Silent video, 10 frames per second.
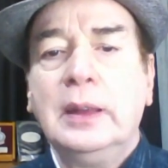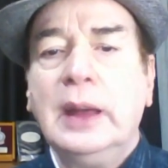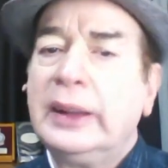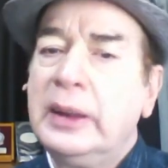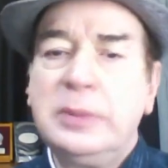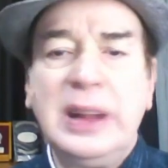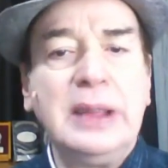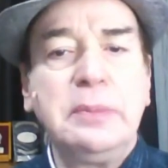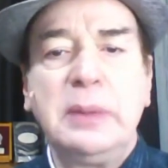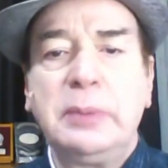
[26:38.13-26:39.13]
I keep
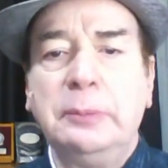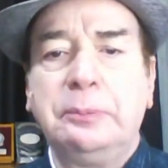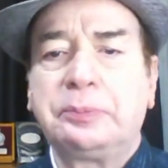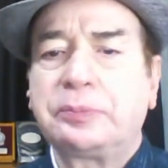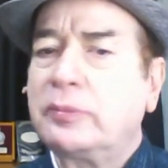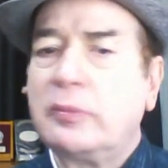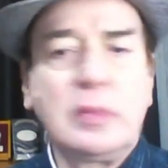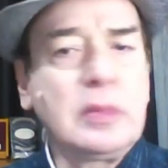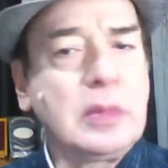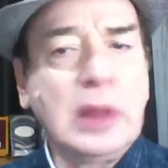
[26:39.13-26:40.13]
telling people
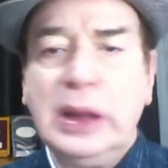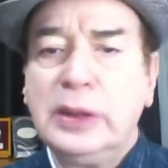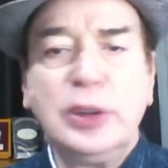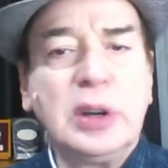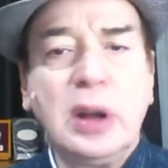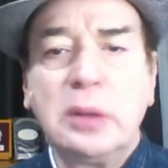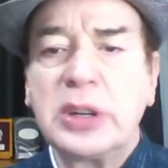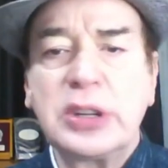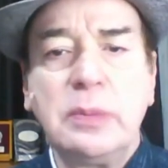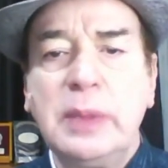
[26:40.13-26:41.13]
it's not a
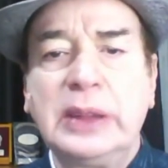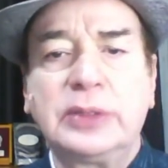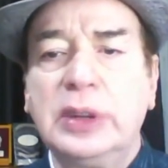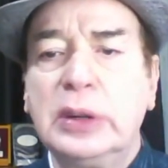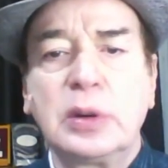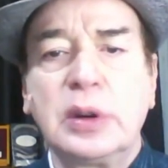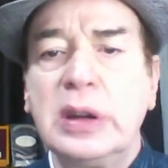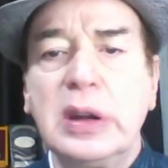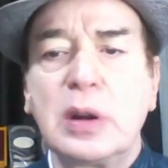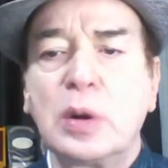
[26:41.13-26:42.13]
commercial place. We don't
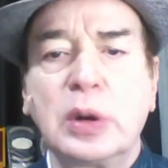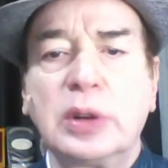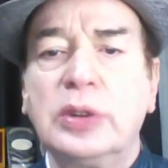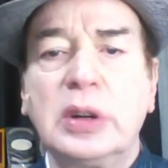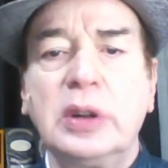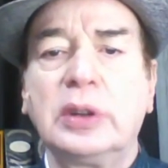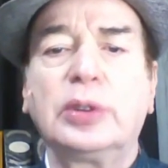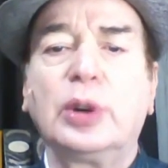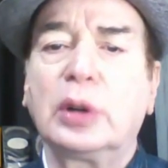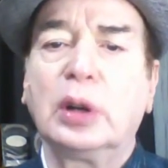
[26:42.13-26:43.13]
rent it out. It's not a
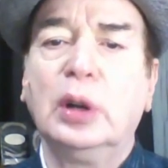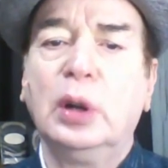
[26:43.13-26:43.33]
resort.